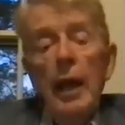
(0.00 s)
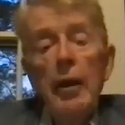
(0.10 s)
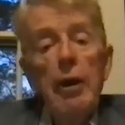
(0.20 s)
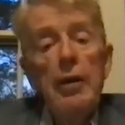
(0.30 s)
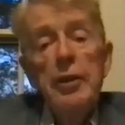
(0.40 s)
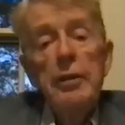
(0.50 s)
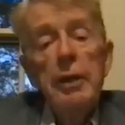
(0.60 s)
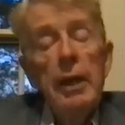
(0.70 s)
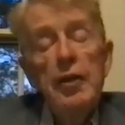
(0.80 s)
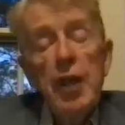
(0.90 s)
and are
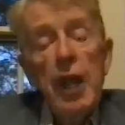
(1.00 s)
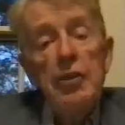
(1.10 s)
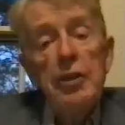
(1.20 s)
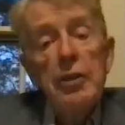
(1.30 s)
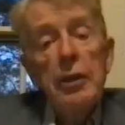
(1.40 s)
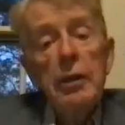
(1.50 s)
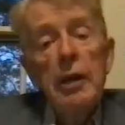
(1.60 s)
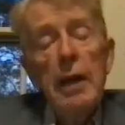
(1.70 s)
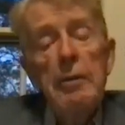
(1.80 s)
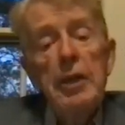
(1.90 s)
actually changing the
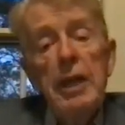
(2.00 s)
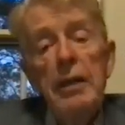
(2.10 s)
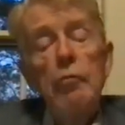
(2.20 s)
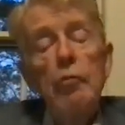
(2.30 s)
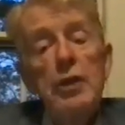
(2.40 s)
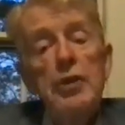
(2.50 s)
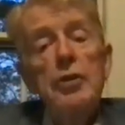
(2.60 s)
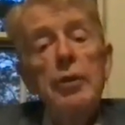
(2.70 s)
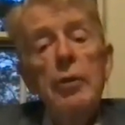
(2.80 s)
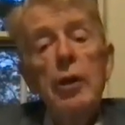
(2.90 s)
climate in
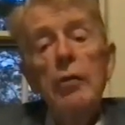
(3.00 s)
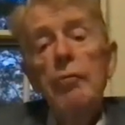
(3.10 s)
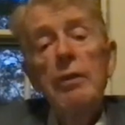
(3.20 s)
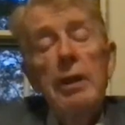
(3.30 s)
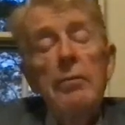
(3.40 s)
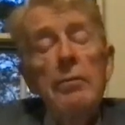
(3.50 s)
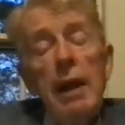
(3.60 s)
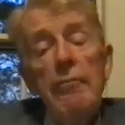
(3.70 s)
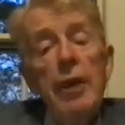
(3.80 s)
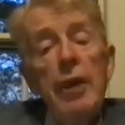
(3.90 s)
regions of the country that
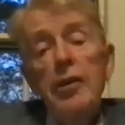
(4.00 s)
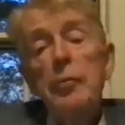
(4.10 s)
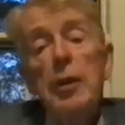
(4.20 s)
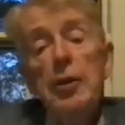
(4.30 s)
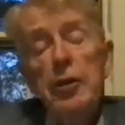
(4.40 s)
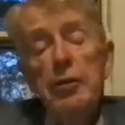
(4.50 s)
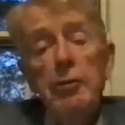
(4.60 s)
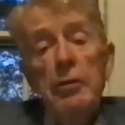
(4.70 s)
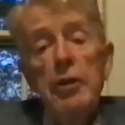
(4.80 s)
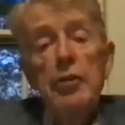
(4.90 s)
have not
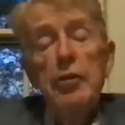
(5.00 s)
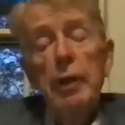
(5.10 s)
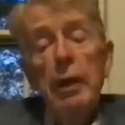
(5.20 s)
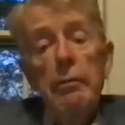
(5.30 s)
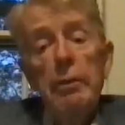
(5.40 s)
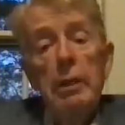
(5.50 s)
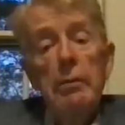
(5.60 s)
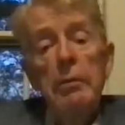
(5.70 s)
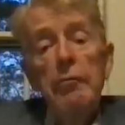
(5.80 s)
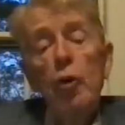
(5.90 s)
experienced changes
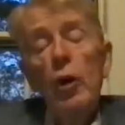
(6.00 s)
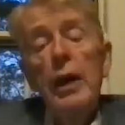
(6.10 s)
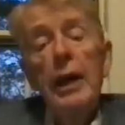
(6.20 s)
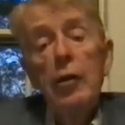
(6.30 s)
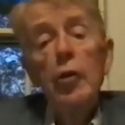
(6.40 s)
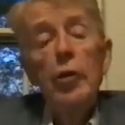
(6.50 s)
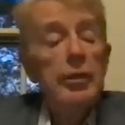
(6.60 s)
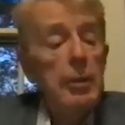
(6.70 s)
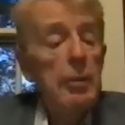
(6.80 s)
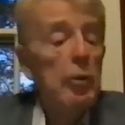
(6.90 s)
before, including
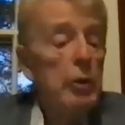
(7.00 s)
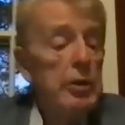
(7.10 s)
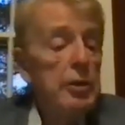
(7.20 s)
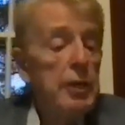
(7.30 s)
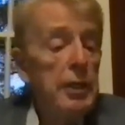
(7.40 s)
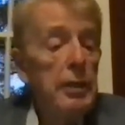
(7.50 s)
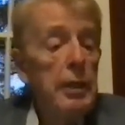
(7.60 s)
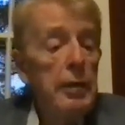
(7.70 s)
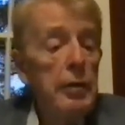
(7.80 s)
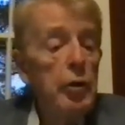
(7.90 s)
some of the regions
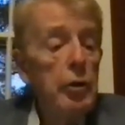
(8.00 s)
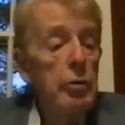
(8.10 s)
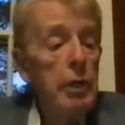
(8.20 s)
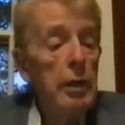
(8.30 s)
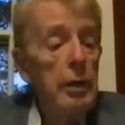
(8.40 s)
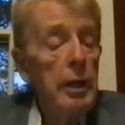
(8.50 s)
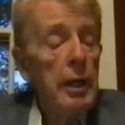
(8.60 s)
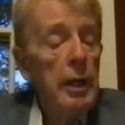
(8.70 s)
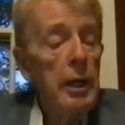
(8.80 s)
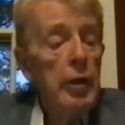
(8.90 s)
in
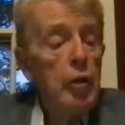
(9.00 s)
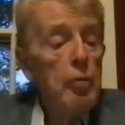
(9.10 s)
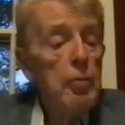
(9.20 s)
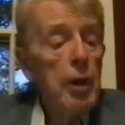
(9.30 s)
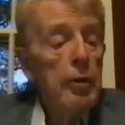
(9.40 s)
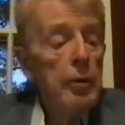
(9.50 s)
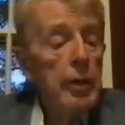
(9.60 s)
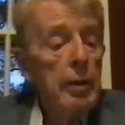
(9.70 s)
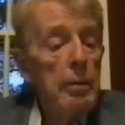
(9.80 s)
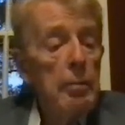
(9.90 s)
your part of
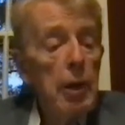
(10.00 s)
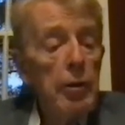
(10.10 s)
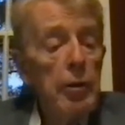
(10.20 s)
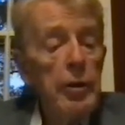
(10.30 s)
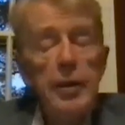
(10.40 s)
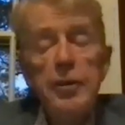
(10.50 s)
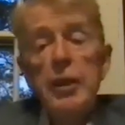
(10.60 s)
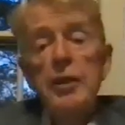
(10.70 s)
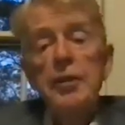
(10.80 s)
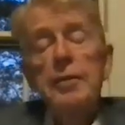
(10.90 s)
the United
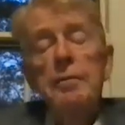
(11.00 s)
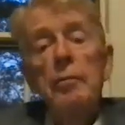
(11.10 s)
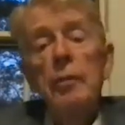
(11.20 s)
States.